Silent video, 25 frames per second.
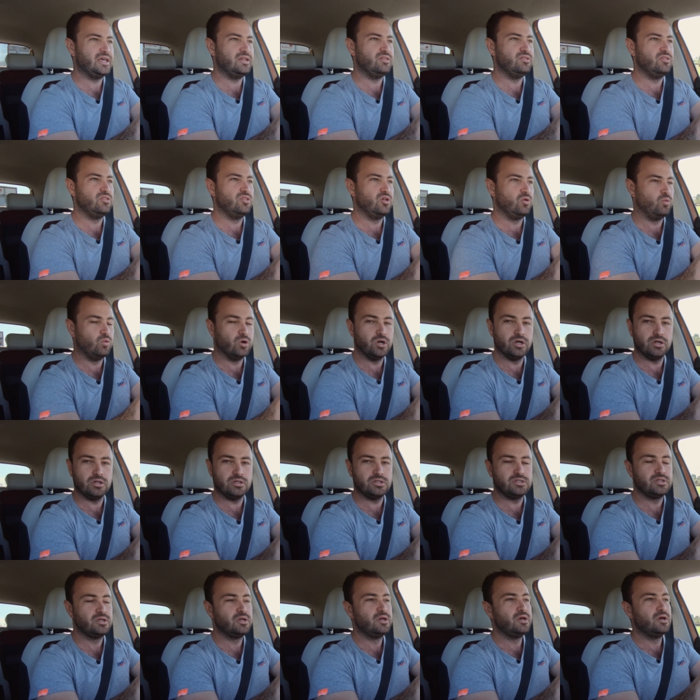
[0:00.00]
in the
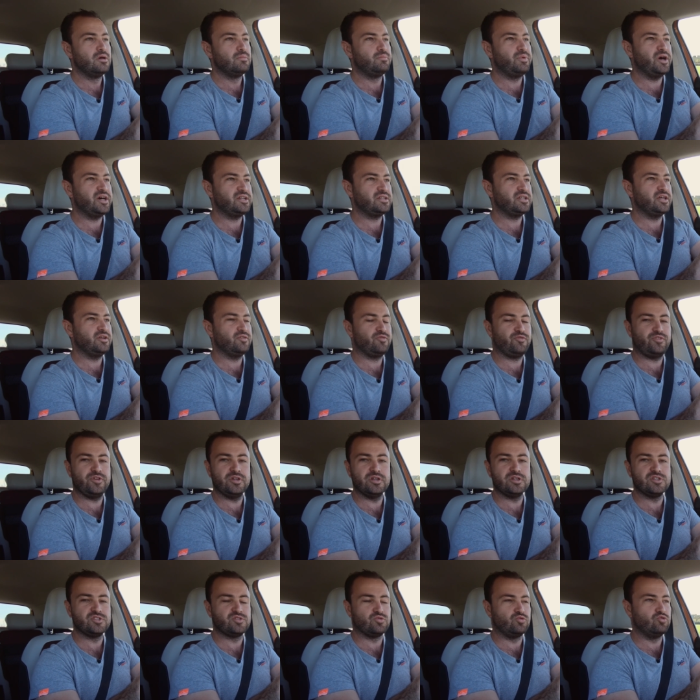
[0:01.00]
world, but it
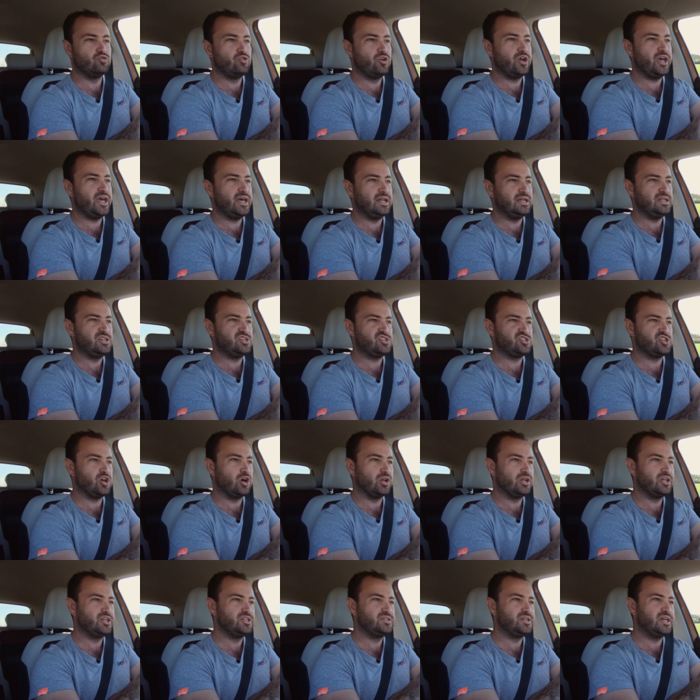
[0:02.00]
feels really
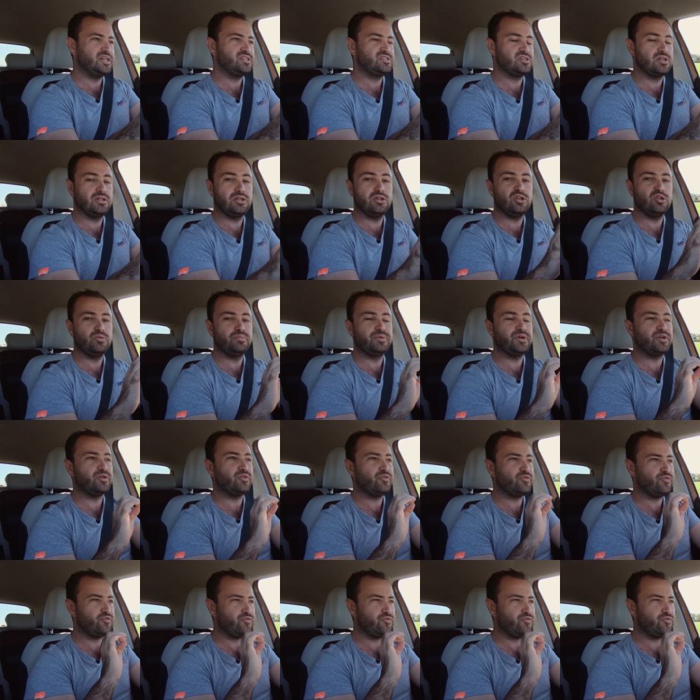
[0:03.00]
solid. It's a little bit